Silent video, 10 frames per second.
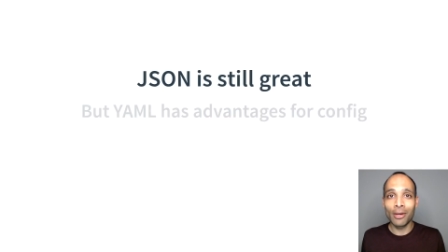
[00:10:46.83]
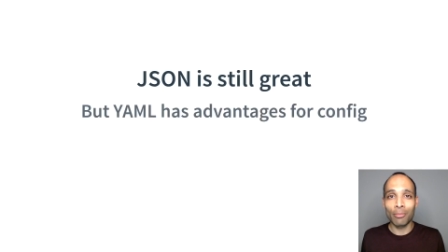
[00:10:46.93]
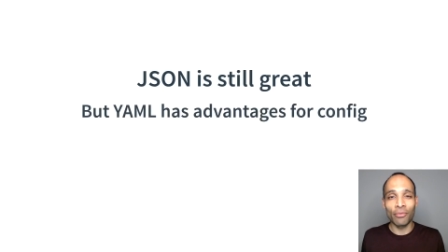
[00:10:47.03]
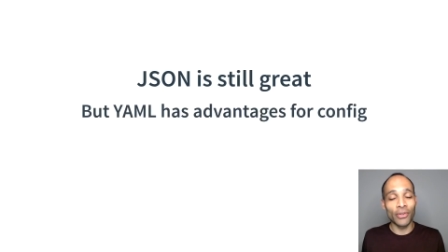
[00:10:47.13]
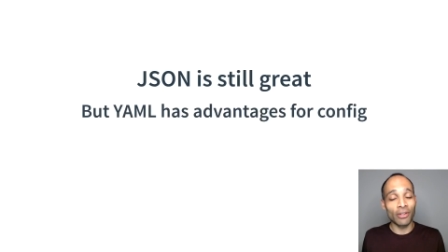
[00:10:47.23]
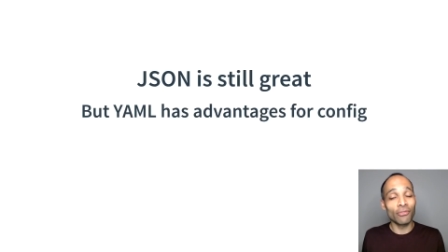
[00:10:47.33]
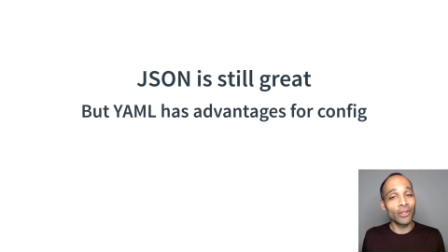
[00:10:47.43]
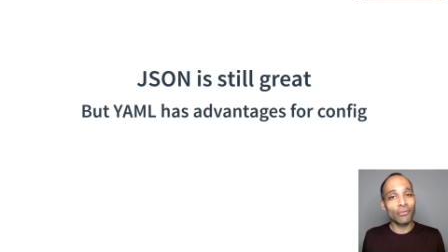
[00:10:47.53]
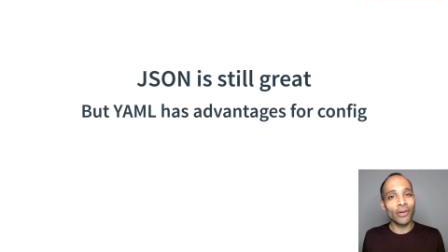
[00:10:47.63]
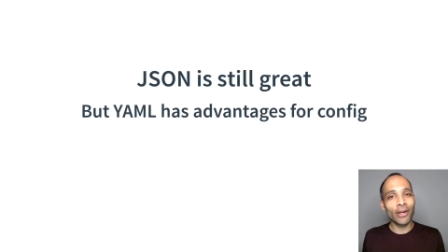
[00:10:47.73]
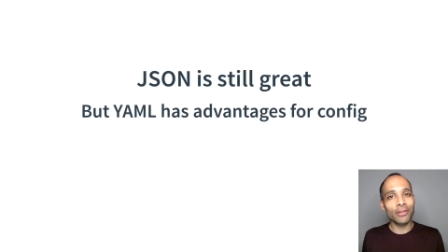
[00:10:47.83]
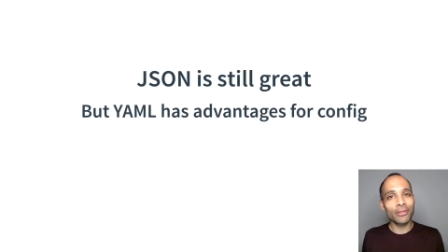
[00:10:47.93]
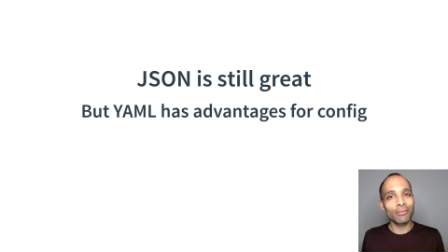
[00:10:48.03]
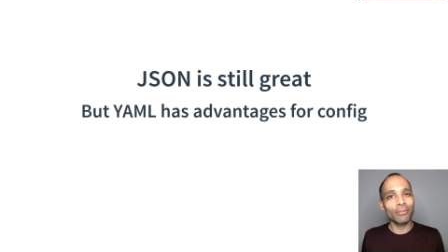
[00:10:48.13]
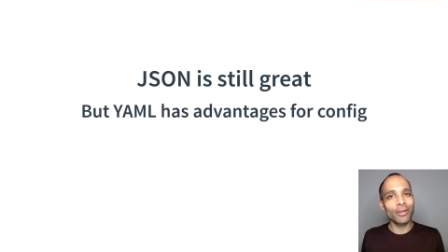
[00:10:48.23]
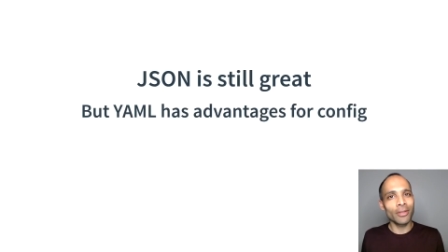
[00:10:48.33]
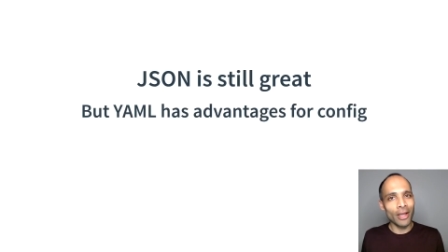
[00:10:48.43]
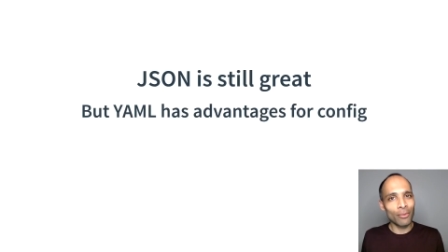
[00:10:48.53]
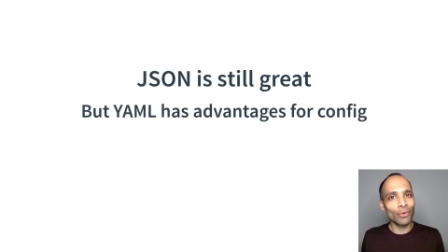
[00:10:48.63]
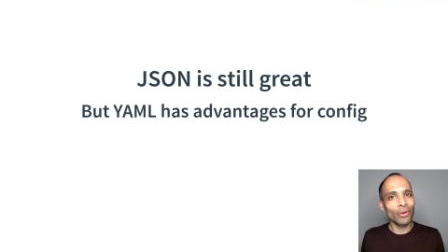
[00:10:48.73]
But for config files,
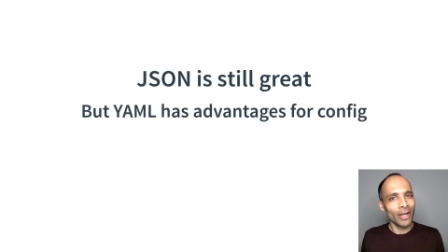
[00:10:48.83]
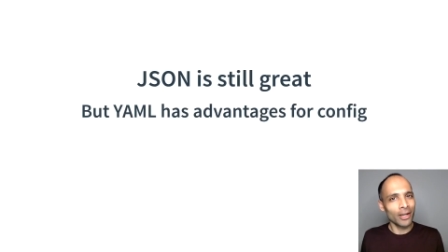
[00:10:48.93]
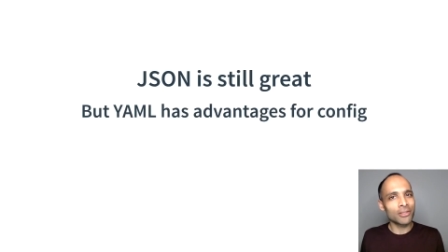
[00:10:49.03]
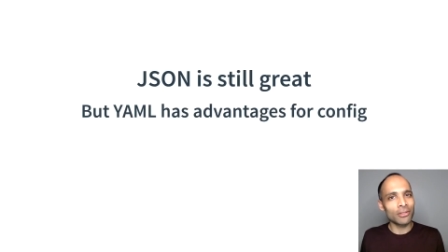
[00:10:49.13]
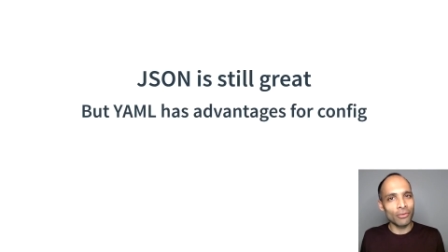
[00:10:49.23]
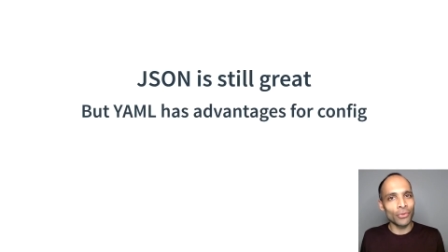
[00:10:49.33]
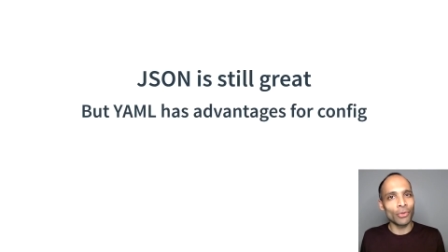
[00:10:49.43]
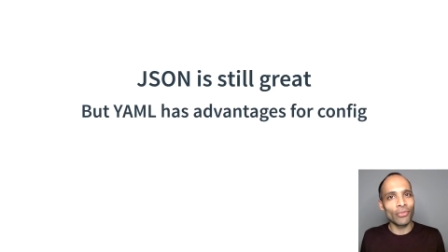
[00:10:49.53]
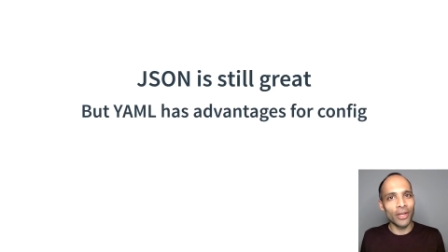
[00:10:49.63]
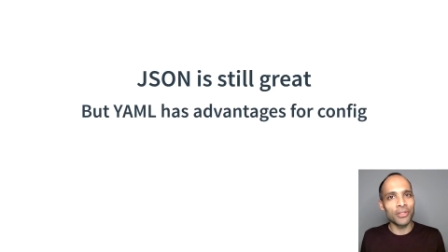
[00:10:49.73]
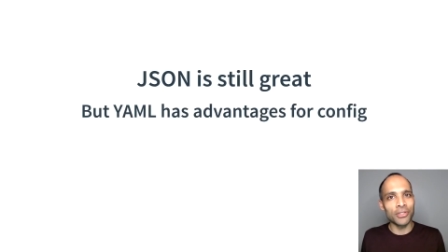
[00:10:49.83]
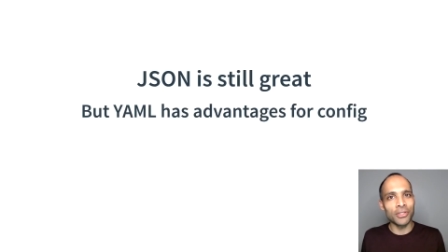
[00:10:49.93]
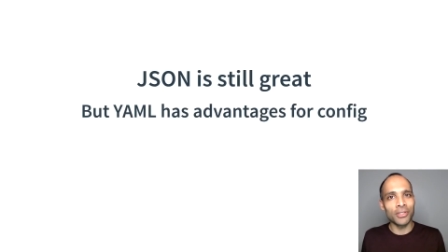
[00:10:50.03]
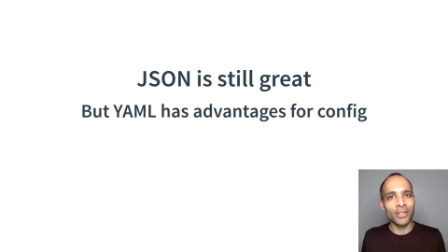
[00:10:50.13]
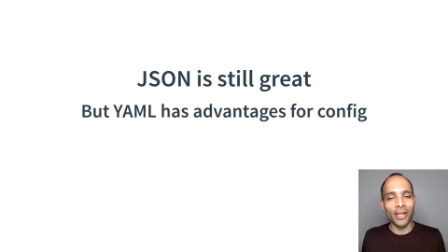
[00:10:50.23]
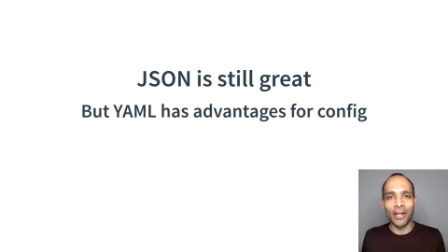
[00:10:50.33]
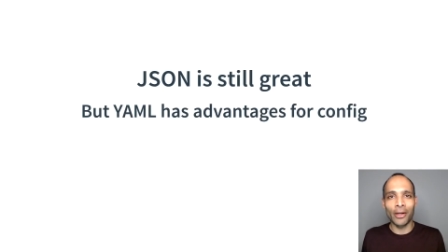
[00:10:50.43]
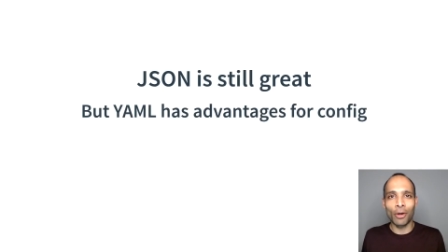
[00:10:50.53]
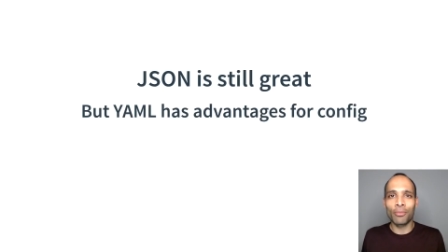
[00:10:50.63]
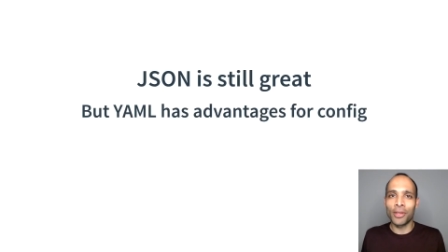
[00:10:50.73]
YAML has a few advantages, and I
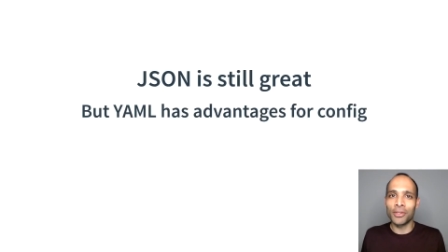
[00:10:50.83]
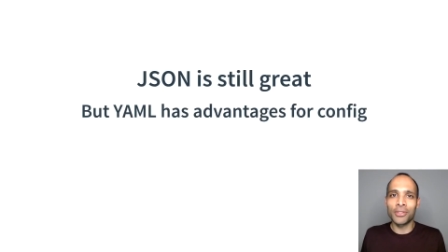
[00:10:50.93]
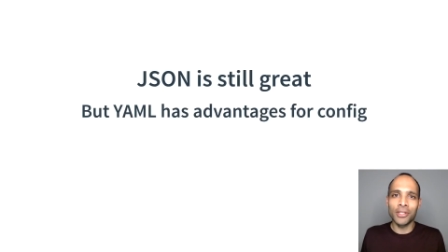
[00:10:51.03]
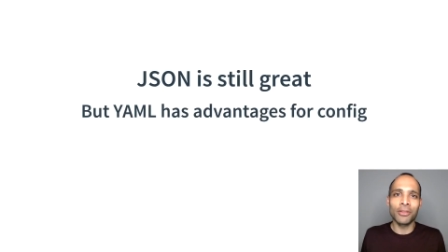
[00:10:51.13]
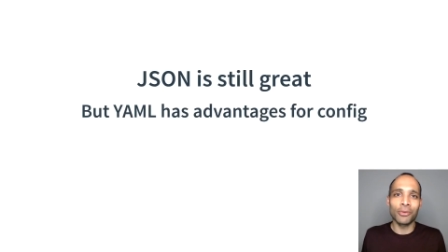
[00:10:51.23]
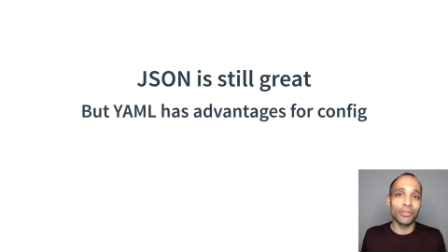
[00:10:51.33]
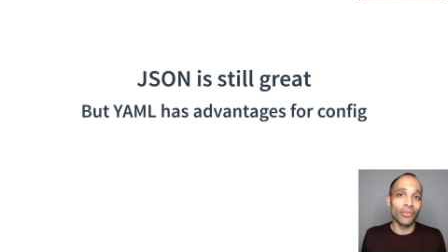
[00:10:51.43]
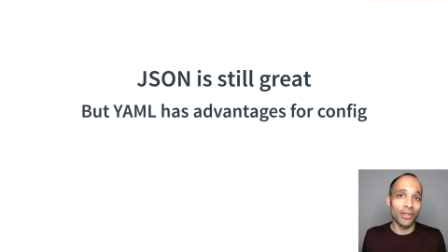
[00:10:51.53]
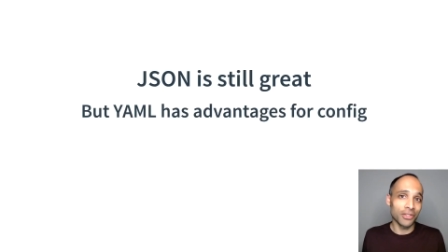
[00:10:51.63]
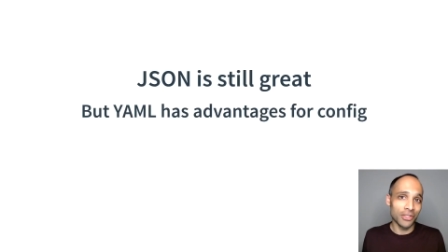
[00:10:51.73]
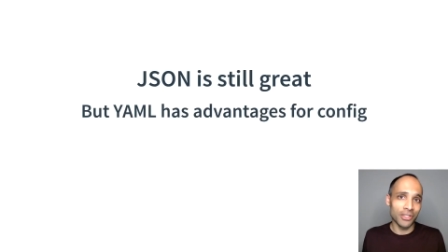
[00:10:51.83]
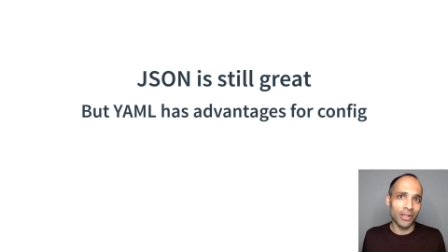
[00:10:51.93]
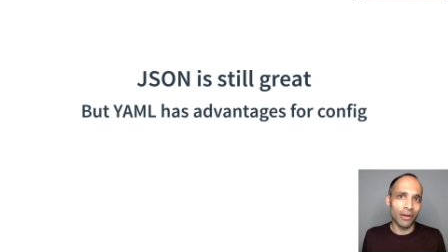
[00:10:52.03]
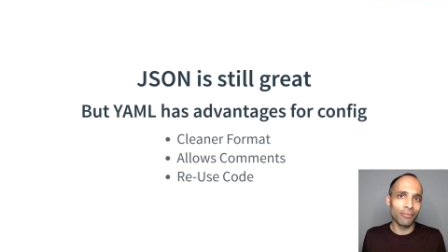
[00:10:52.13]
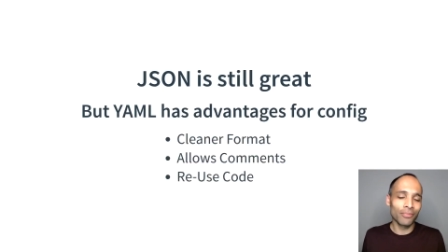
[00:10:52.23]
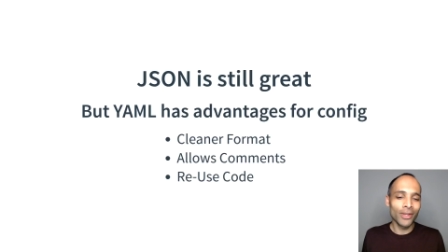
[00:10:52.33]
hope that you see those advantages now.